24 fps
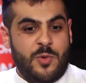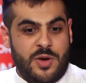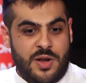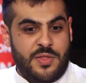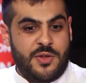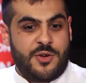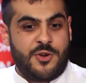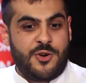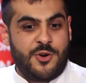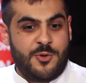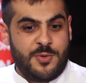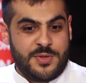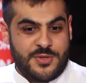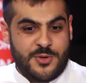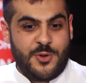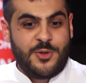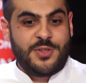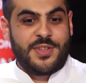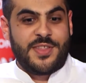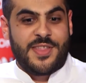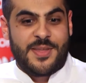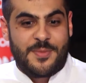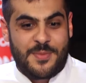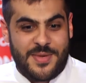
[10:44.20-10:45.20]
the crew was older
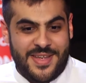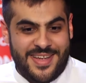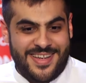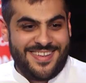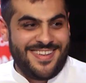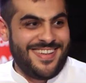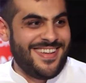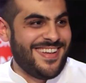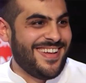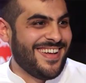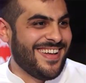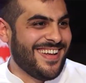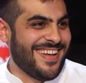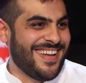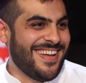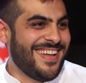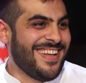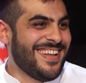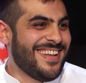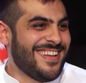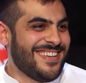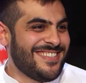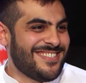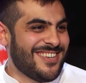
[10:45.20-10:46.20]
than me.
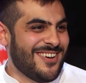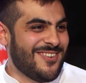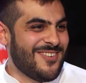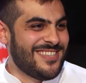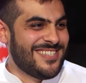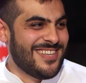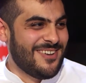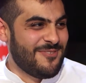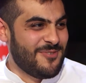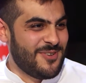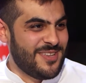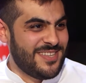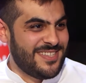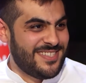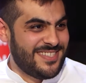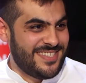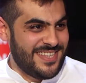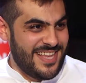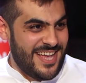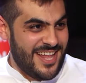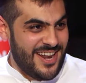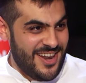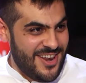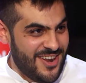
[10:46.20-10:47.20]
So it was a
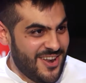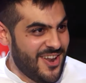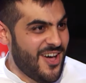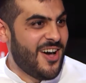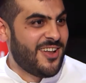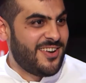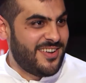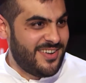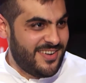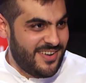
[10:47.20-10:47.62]
lot